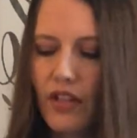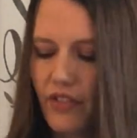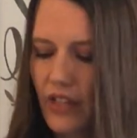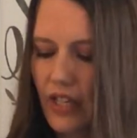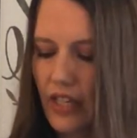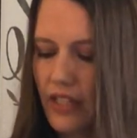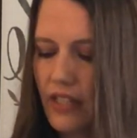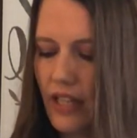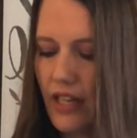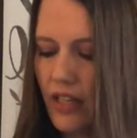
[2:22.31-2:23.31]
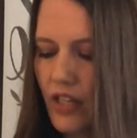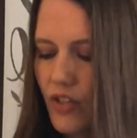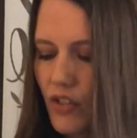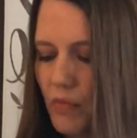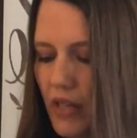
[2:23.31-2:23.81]
things they
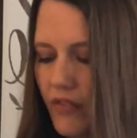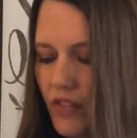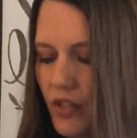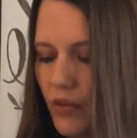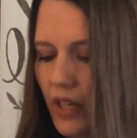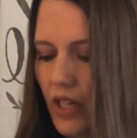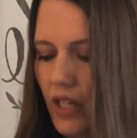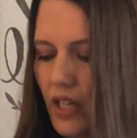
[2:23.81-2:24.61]
accuse me of doing.